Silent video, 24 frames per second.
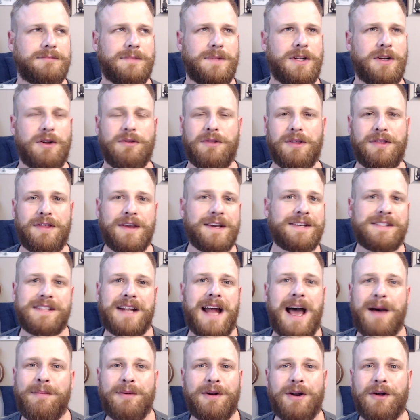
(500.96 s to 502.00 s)
the things that
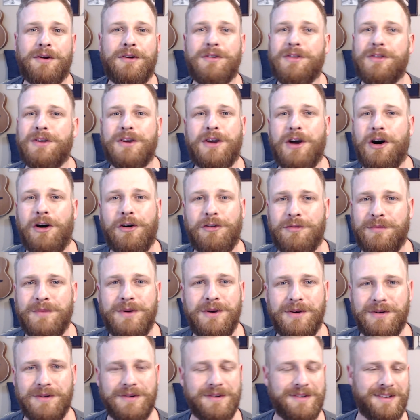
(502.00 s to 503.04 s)
happen under the Gulf
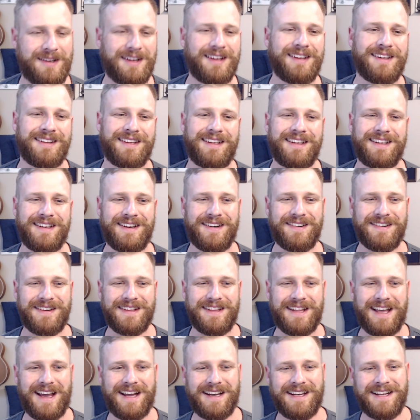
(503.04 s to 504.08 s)
Moon,
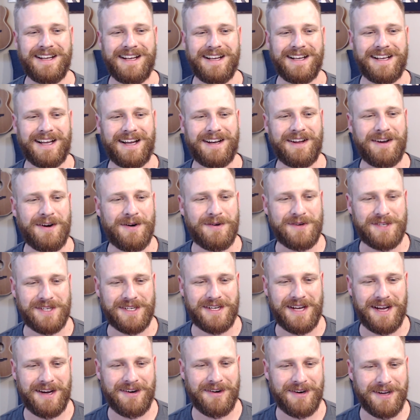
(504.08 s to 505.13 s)
in that kind of
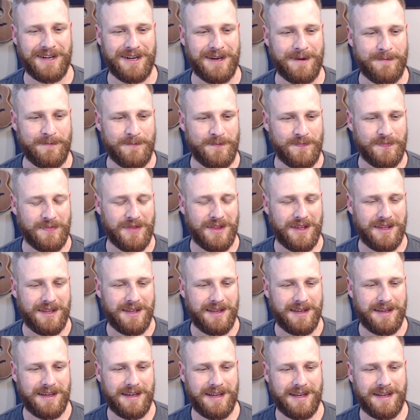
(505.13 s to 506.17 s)
ocean area.
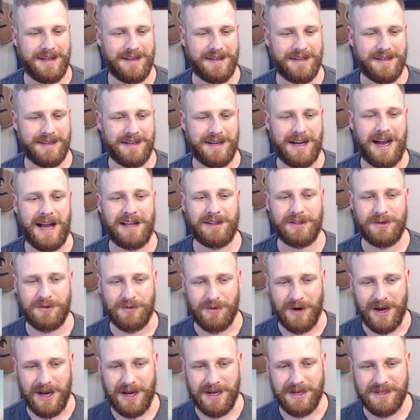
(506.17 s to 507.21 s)
And Island
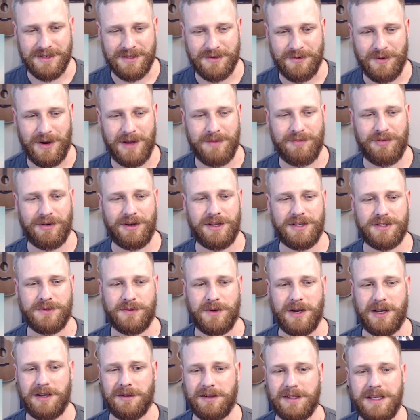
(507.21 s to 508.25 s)
Rain is quite pretty as
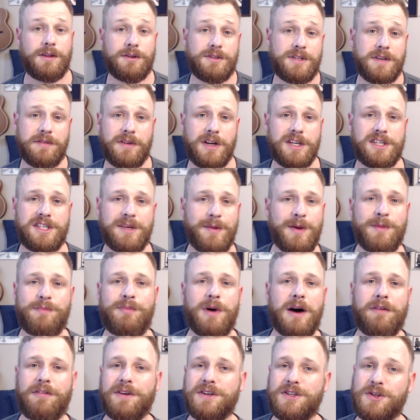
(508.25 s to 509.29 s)
well. There's even a Jimmy
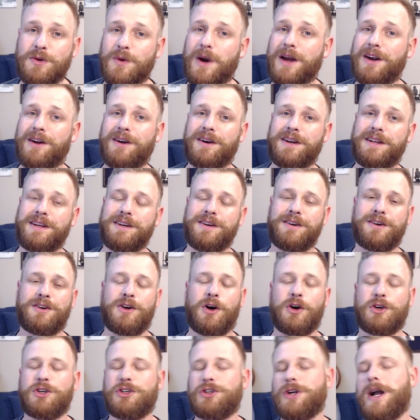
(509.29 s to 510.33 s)
Buffett duet on here
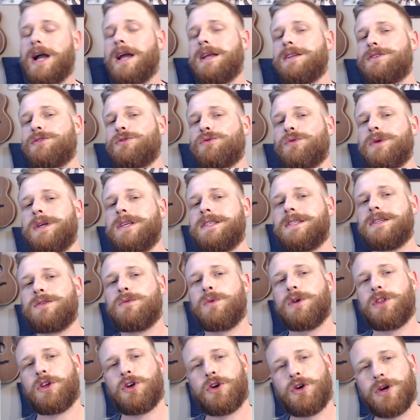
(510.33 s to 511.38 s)
called Trying to Reason
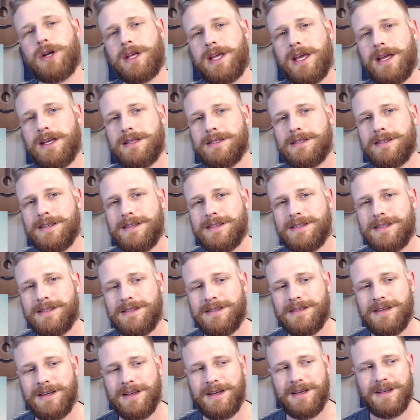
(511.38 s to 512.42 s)
with Hurricane
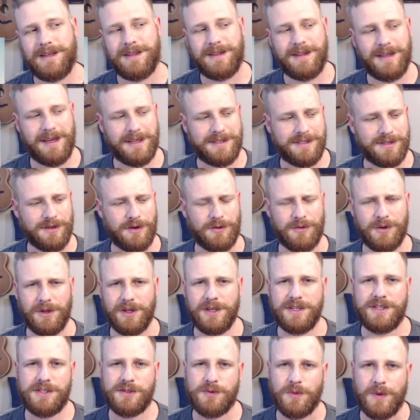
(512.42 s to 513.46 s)
Season. That's a
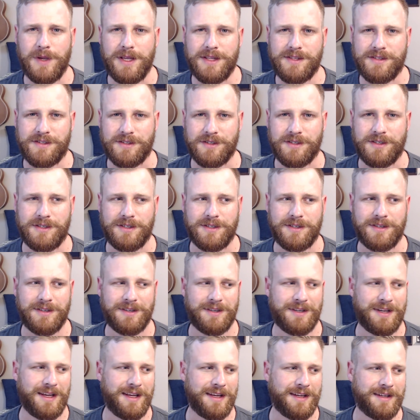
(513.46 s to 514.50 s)
really sweet song,
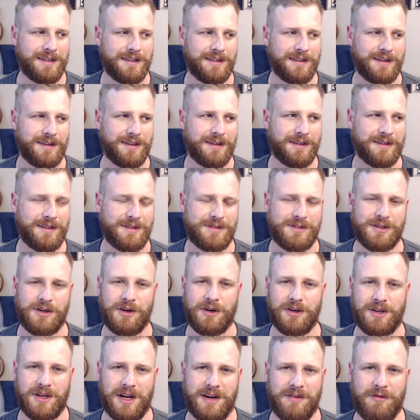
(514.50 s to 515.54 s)
and the
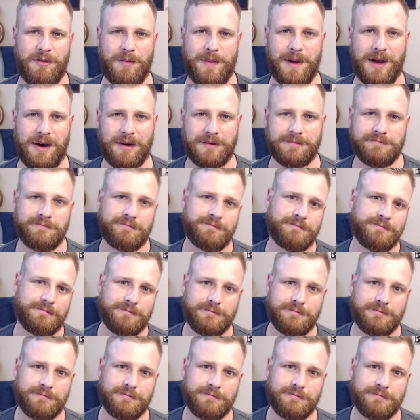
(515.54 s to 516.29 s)
song kind of about